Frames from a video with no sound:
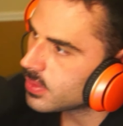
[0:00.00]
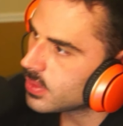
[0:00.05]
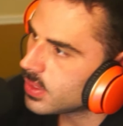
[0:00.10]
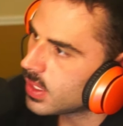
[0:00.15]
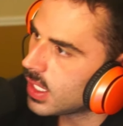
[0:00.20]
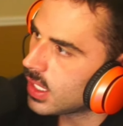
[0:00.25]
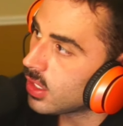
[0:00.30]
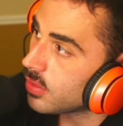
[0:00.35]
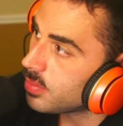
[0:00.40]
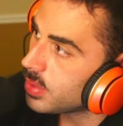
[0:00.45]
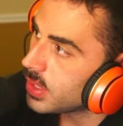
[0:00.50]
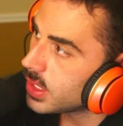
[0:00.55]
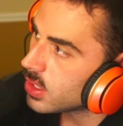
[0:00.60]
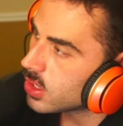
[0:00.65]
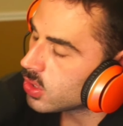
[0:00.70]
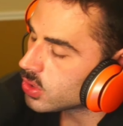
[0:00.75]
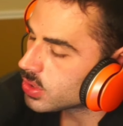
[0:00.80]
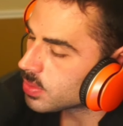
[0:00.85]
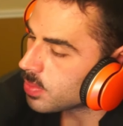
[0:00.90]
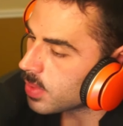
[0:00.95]
I love being
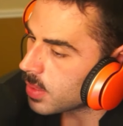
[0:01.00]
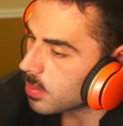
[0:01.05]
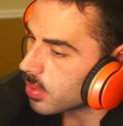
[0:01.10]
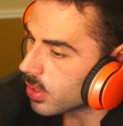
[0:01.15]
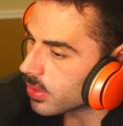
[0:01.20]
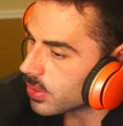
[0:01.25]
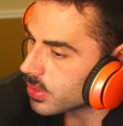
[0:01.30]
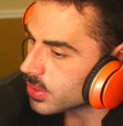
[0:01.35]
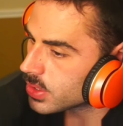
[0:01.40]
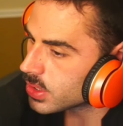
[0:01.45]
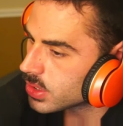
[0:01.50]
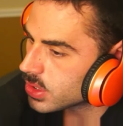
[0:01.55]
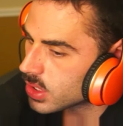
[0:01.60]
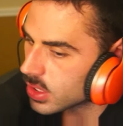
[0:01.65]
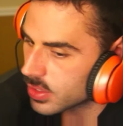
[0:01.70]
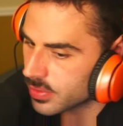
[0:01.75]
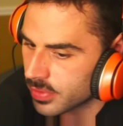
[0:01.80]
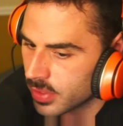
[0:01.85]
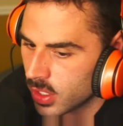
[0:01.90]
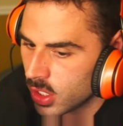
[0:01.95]
close to my brothers and
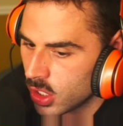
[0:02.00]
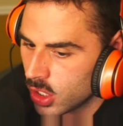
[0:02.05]
stuff.